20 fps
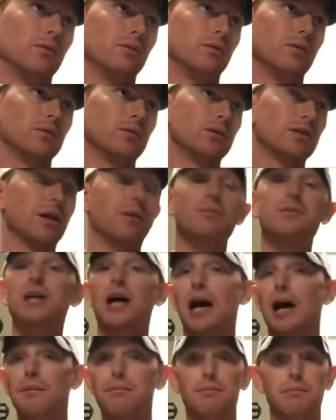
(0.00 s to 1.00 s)

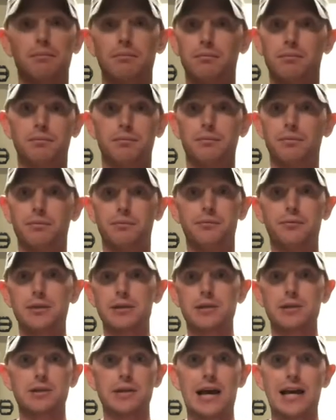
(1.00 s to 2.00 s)
sometime
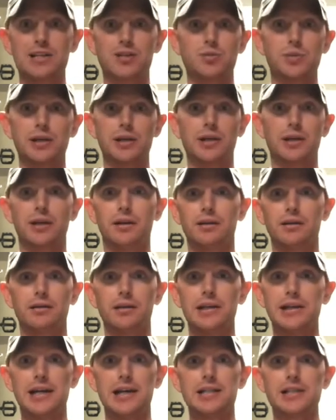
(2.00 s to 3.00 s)
this last week, the
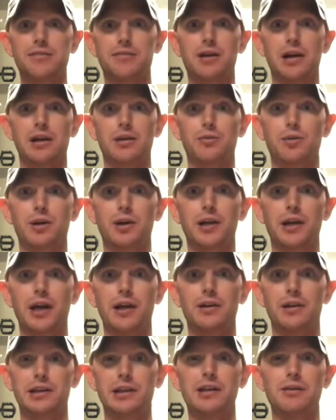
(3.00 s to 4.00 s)
days have kind of run together.
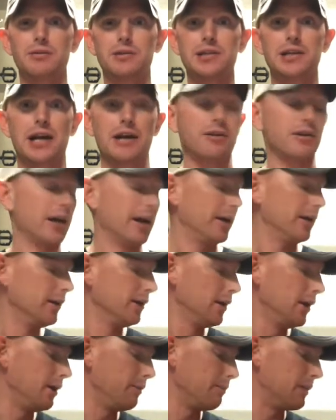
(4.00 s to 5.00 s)
I think it was Saturday.
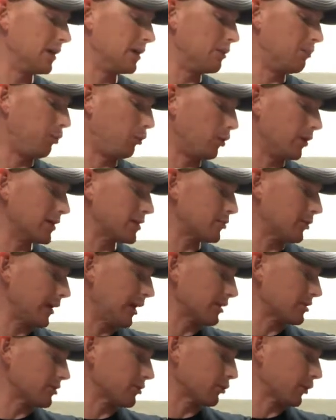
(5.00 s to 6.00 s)
Me and the boys went
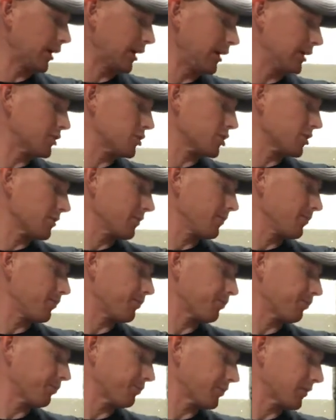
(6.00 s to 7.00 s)
out to the range
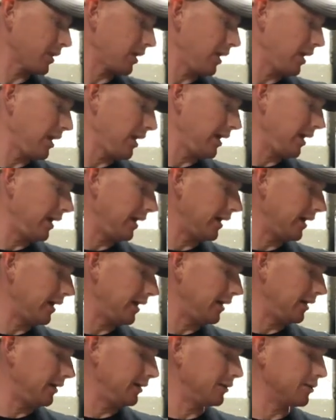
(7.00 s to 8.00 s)

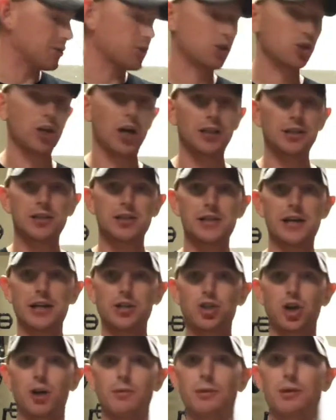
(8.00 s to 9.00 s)
and shot the snake
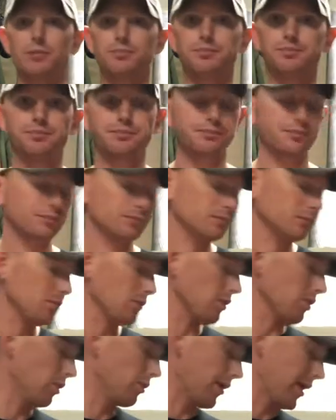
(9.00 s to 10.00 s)
charmer.
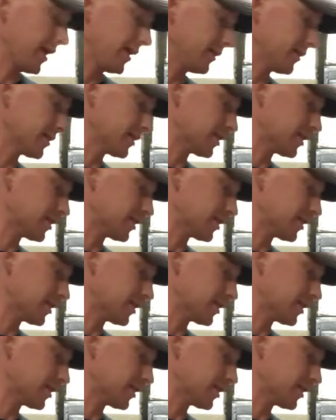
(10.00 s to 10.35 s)
All right, this